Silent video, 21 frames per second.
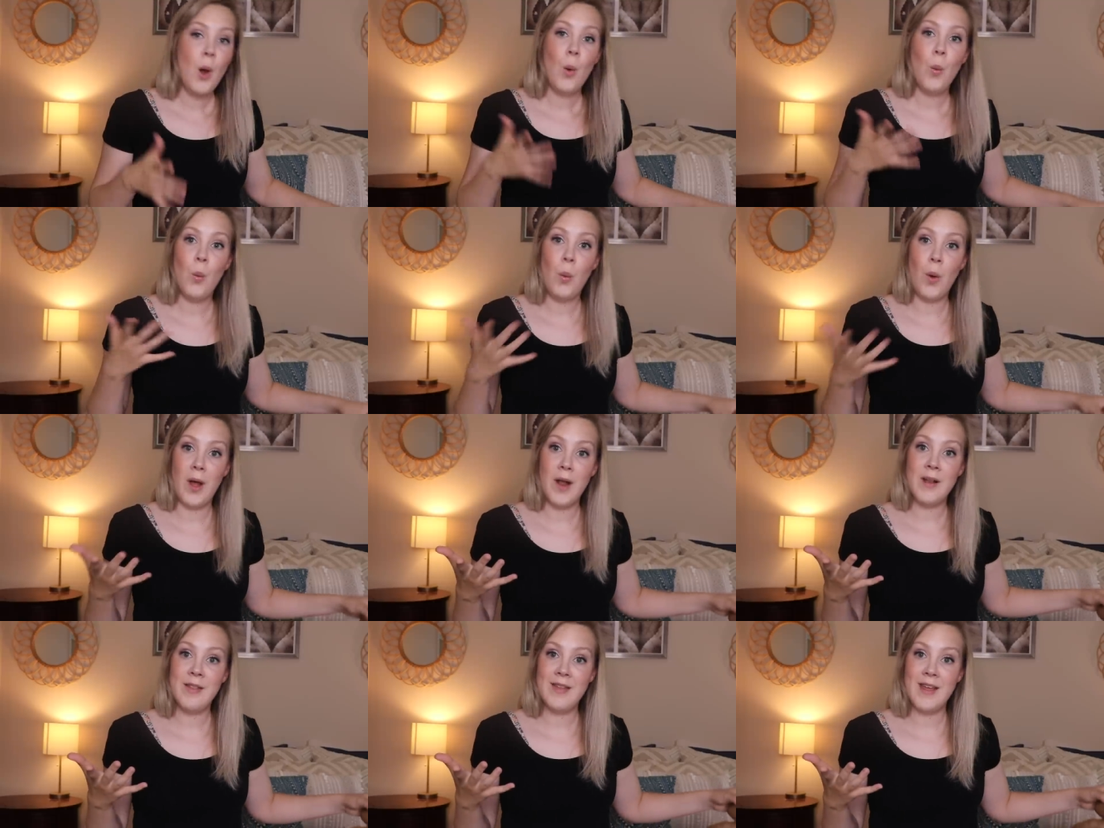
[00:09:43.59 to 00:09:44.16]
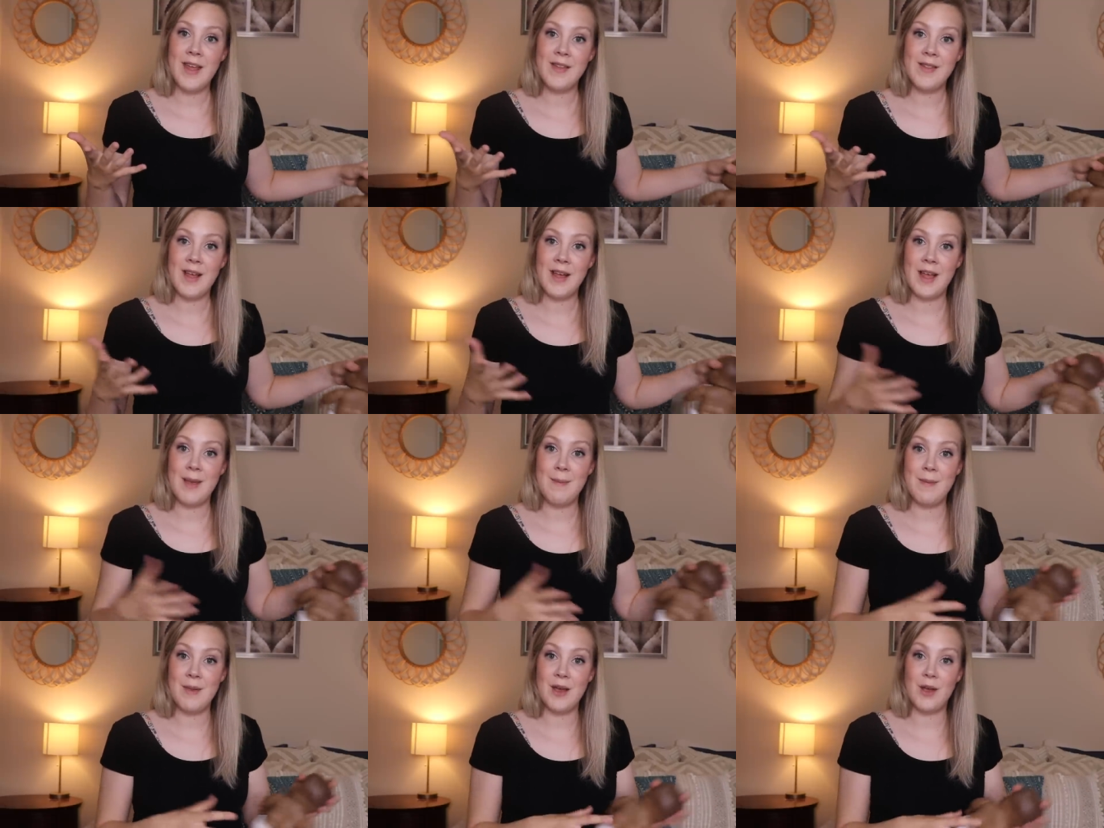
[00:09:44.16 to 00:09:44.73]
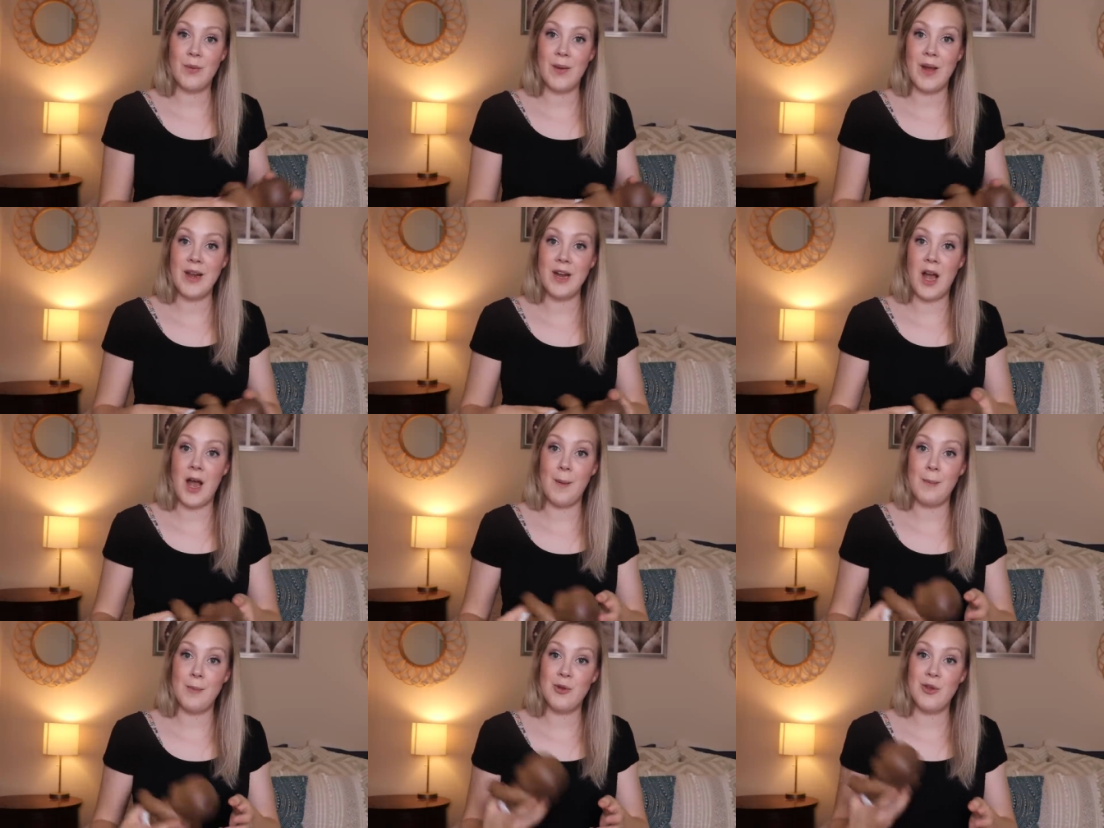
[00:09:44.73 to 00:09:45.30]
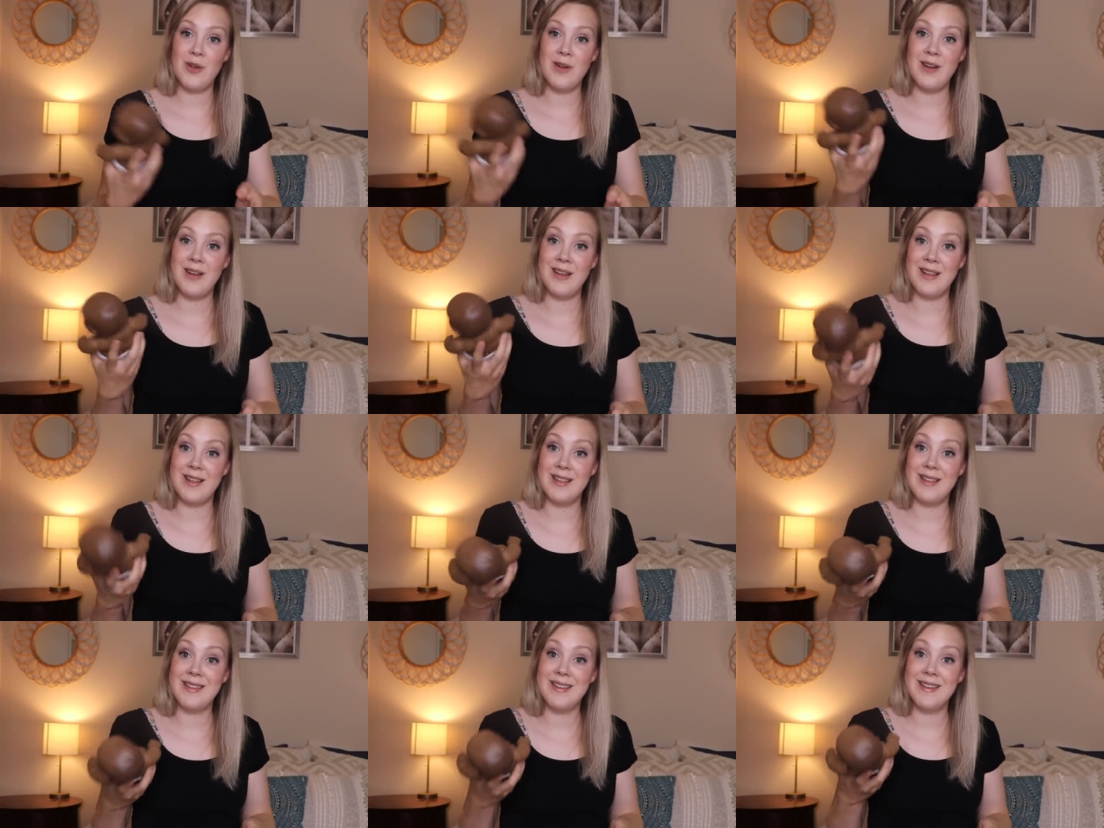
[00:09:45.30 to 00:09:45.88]
one thing that can be a great option
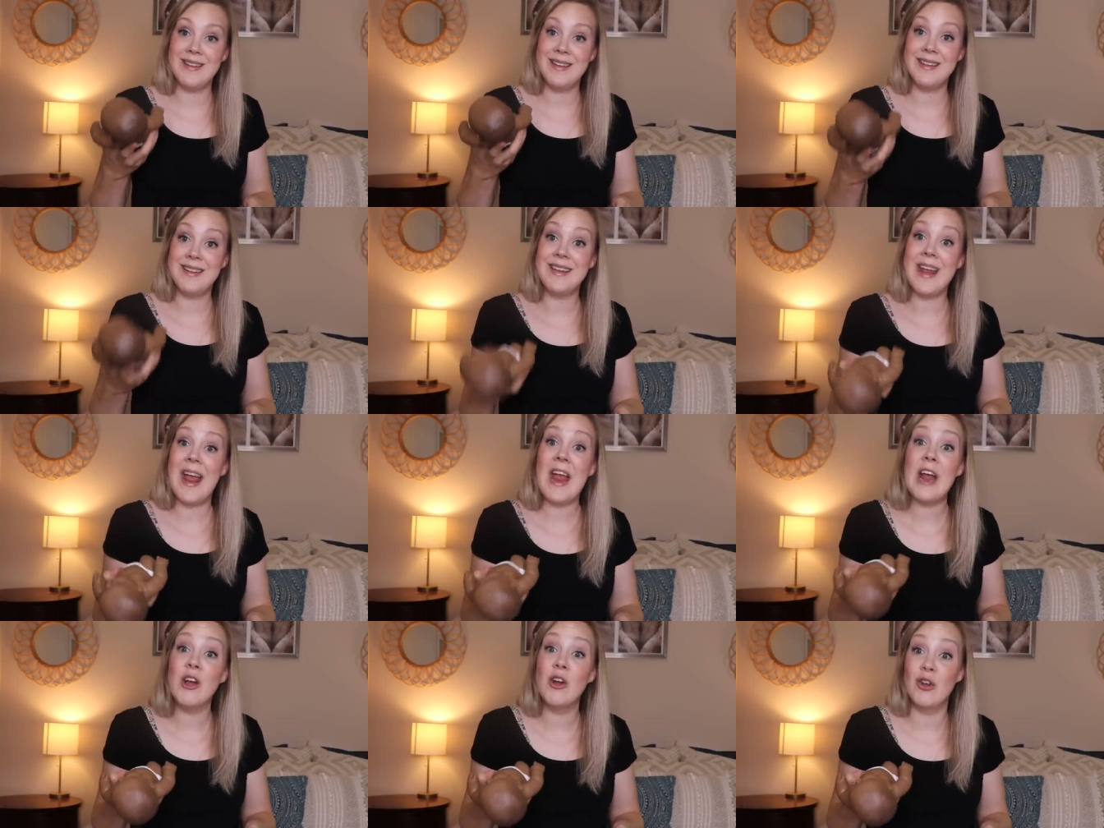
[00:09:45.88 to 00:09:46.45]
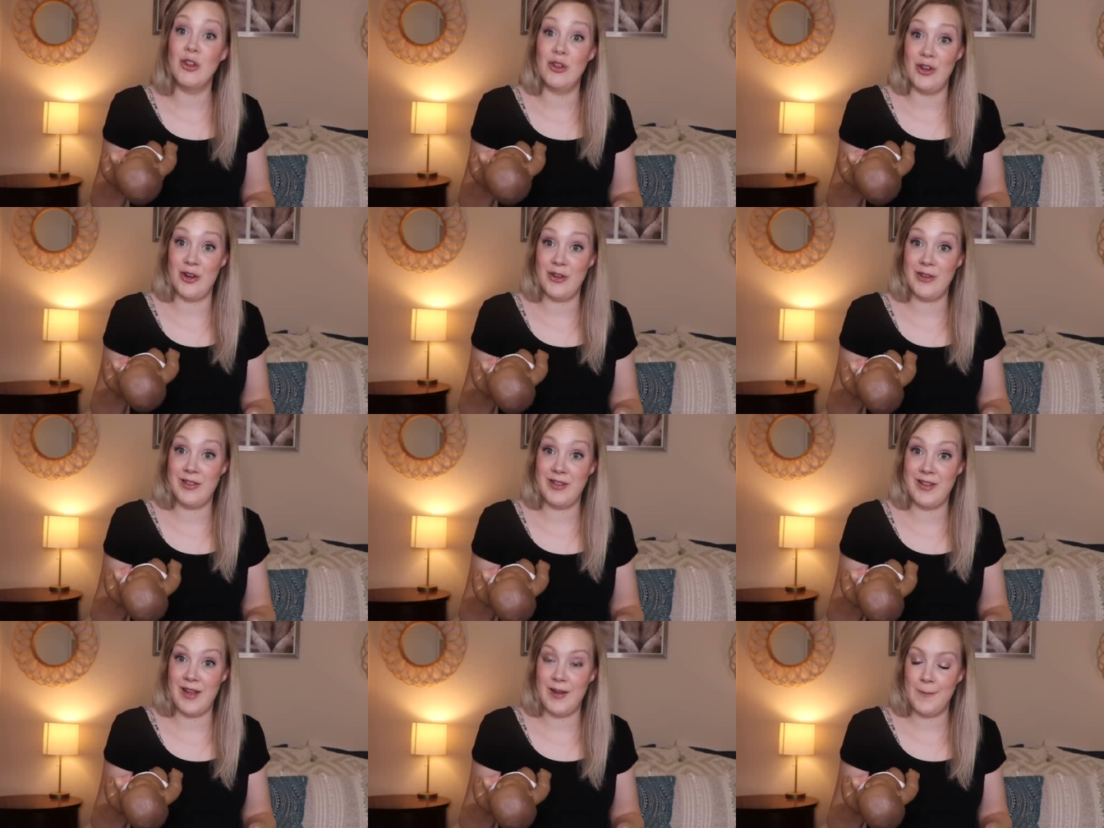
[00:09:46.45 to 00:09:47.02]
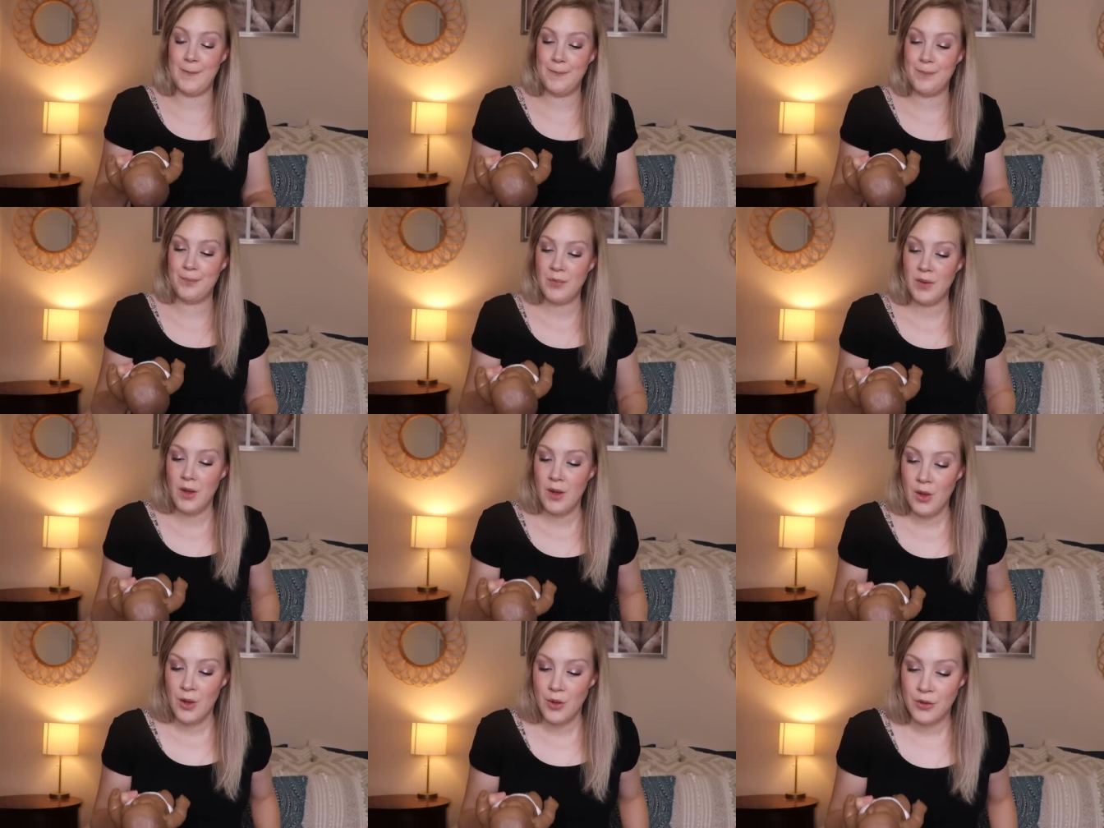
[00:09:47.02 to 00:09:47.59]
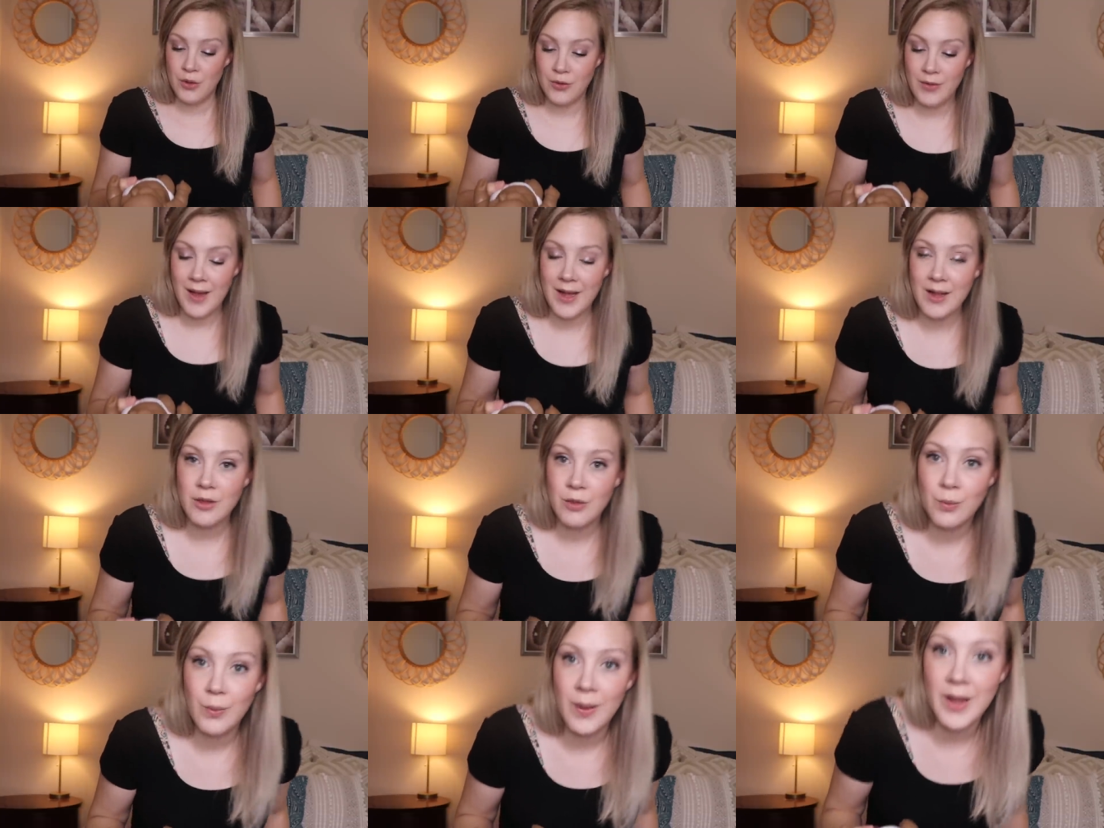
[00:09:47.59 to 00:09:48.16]
is dangle nursing. So
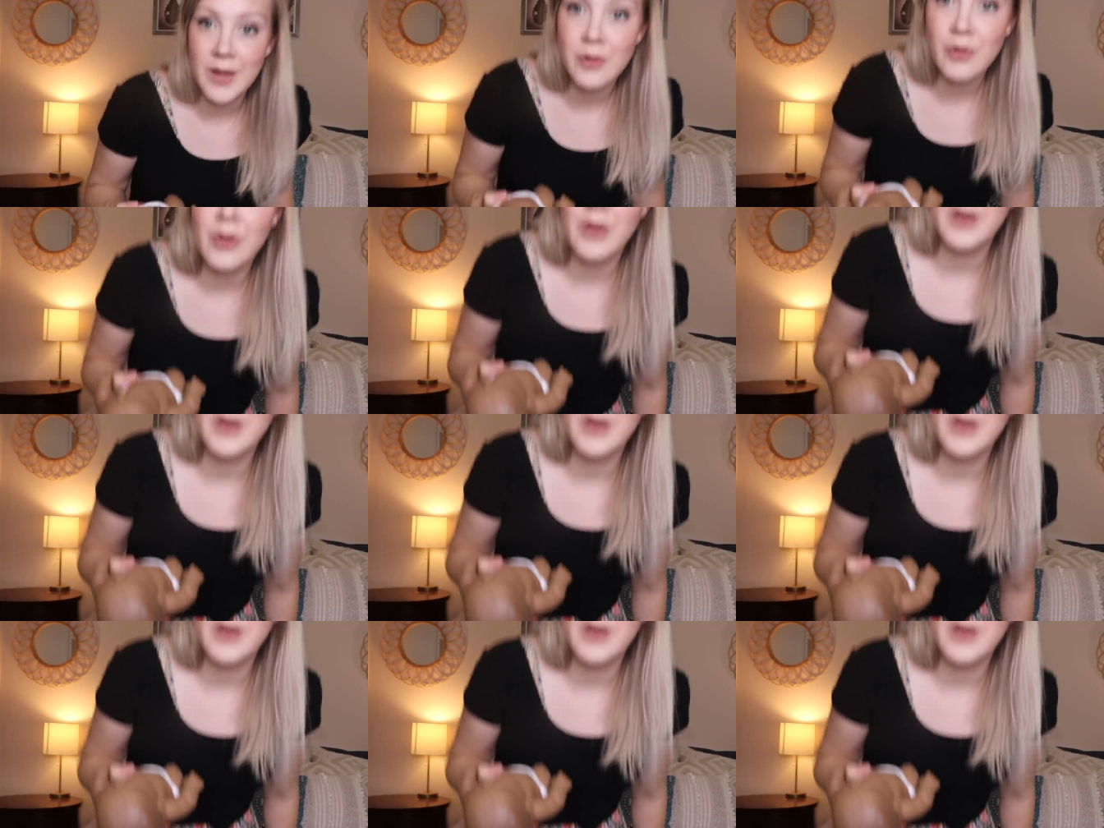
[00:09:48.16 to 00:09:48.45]
that's when you're